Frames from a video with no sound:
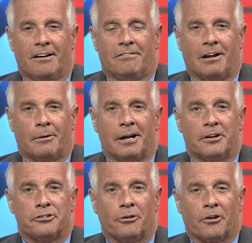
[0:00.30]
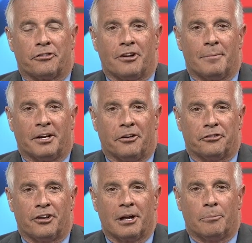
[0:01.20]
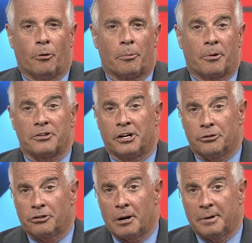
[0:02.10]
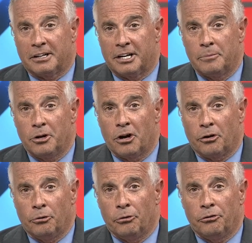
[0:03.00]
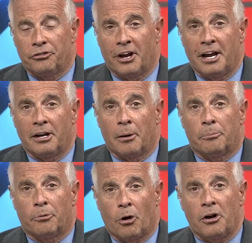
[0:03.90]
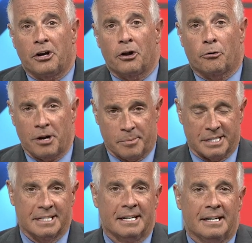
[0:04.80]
Following an historic summit in Singapore, President Trump and Kim Jong un signed a broad agreement.